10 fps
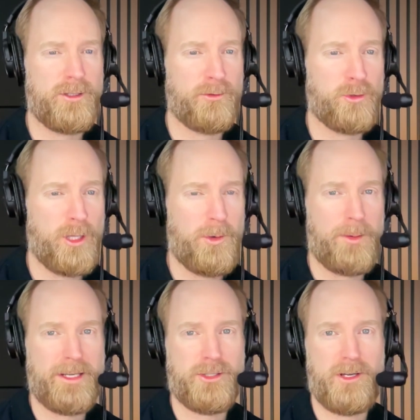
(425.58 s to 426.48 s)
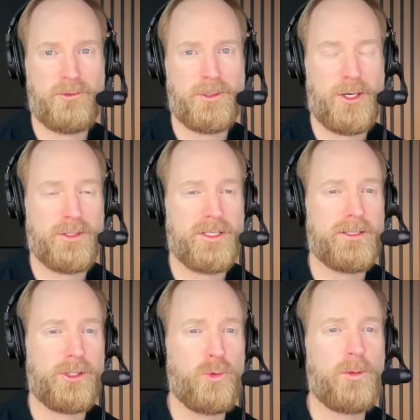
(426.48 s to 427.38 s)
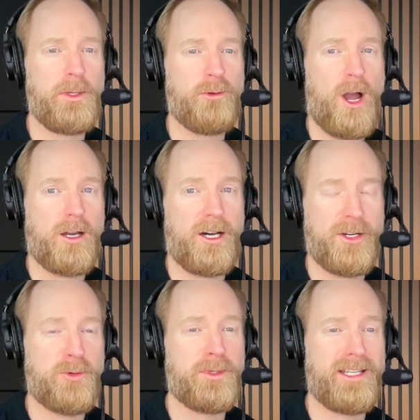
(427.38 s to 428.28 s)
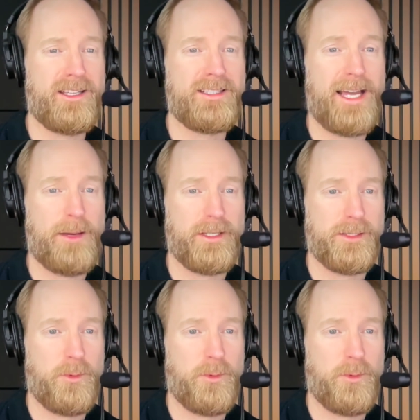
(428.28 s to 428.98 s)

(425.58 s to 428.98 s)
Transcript: I want to make sure everyone knows is you will be wrong 100% of the time in this